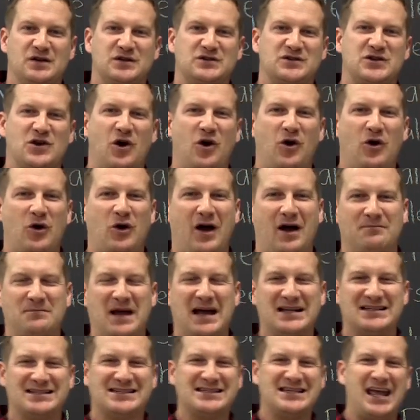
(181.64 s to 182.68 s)
So I'm
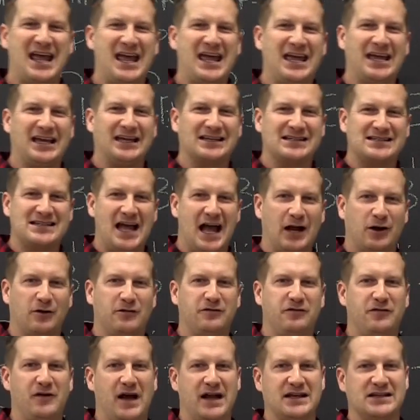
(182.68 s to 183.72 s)
not saying
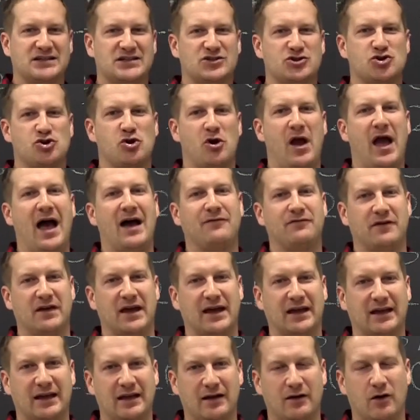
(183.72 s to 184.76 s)
sacrifice
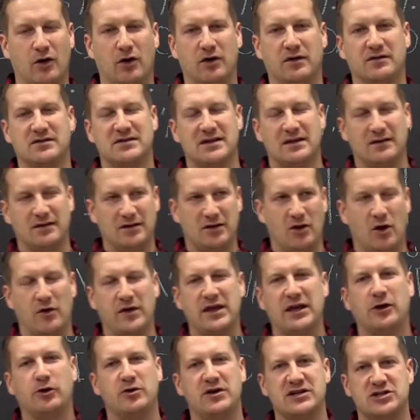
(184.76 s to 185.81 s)
traffic or
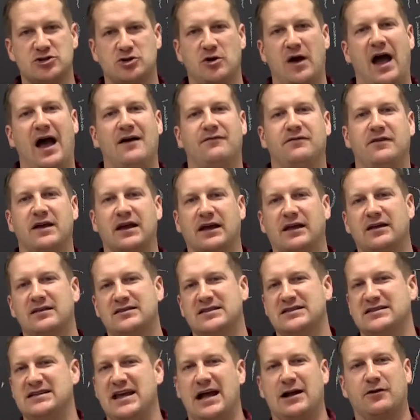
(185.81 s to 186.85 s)
increase traffic
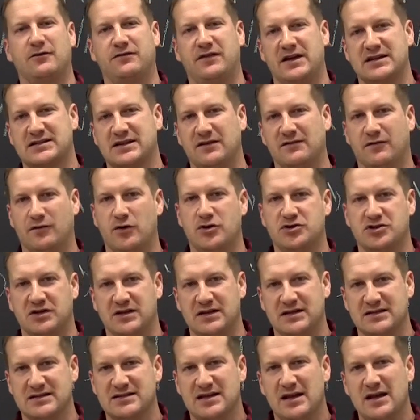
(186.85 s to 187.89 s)
to sacrifice
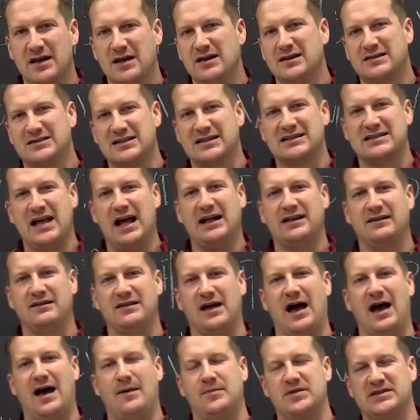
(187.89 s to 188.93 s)
conversions. It's exactly
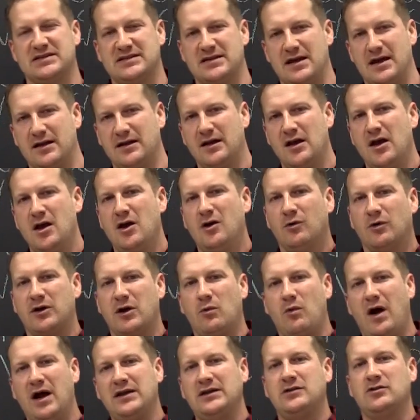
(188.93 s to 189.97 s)
the opposite. What
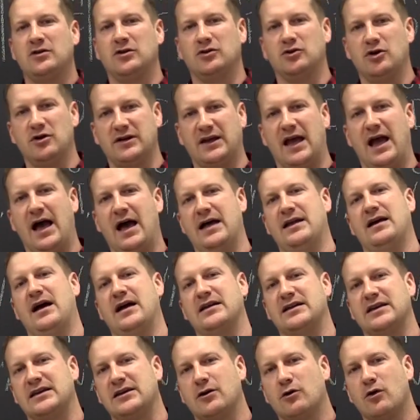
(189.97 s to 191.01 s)
I want you to look at
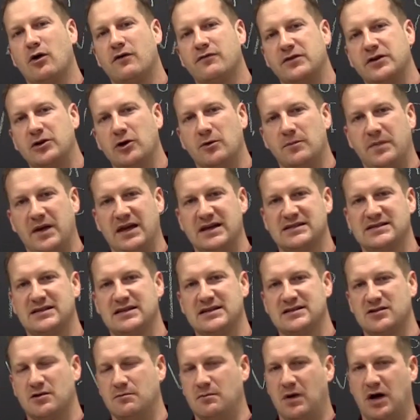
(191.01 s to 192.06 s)
on a year-over-year
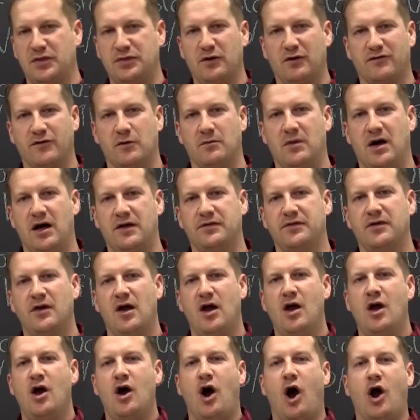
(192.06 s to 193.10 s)
basis or month-over-month
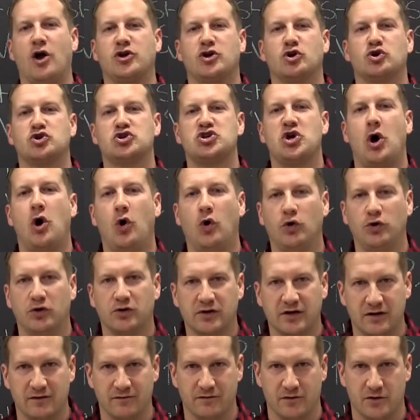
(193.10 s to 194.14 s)
are your
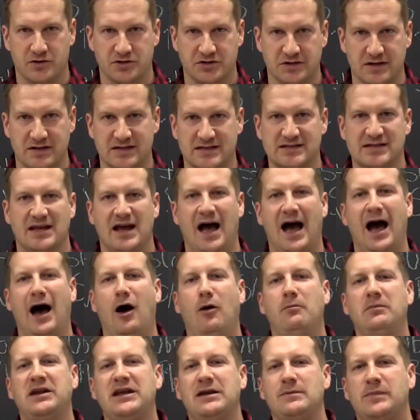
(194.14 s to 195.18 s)
total conversions.
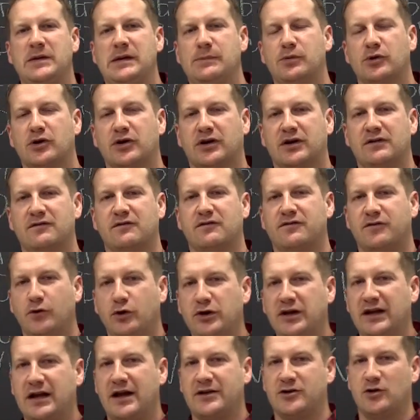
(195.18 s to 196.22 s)
How many people are
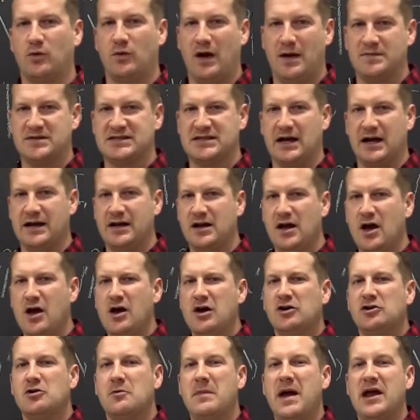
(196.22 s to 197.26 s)
converting on your website
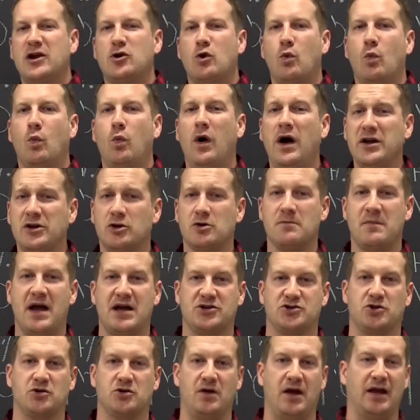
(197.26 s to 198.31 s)
no matter what you're
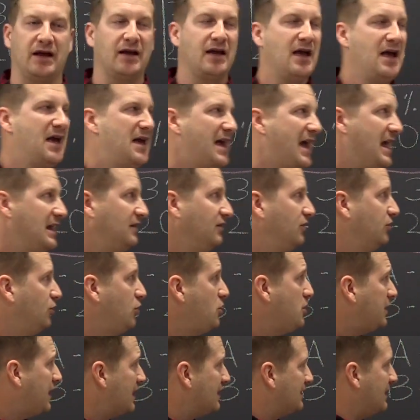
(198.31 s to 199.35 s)
measuring? And
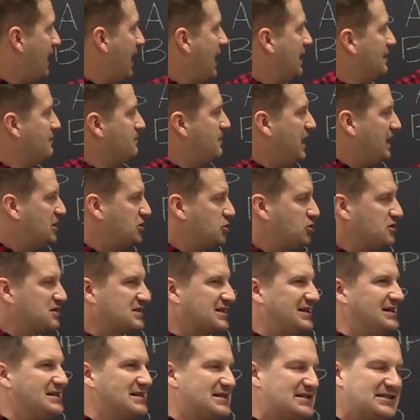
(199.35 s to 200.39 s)
look at that and make sure it's
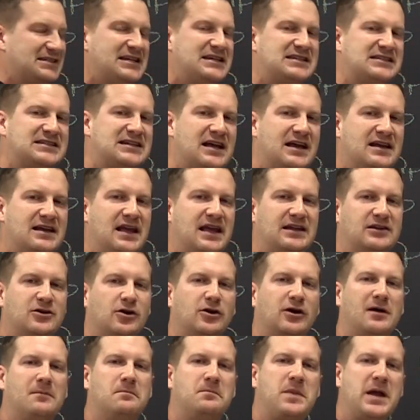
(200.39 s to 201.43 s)
consistent and you're
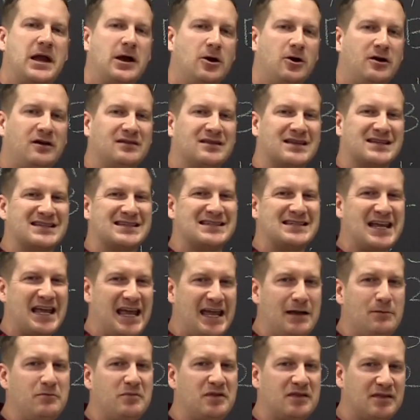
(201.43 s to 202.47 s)
comparing the
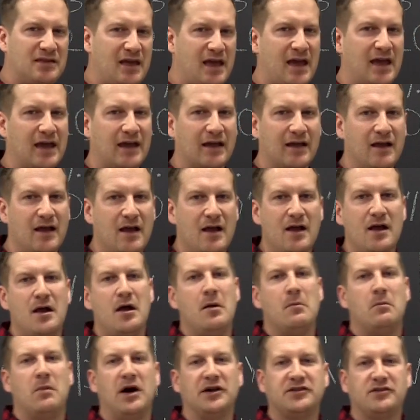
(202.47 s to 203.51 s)
same thing
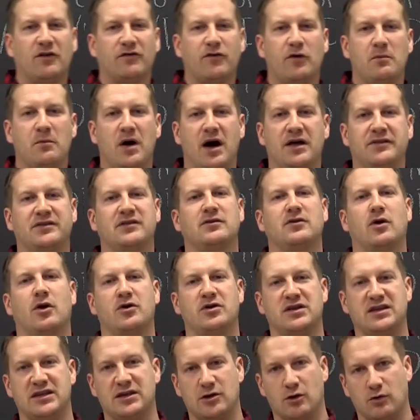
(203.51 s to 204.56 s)
month over month or
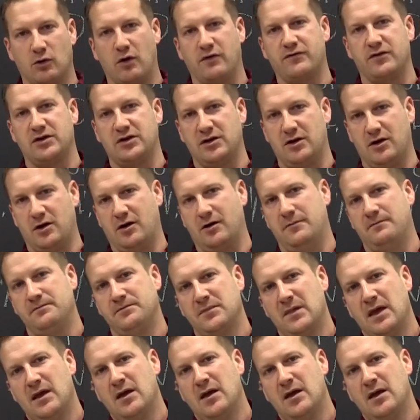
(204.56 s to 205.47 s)
year over year.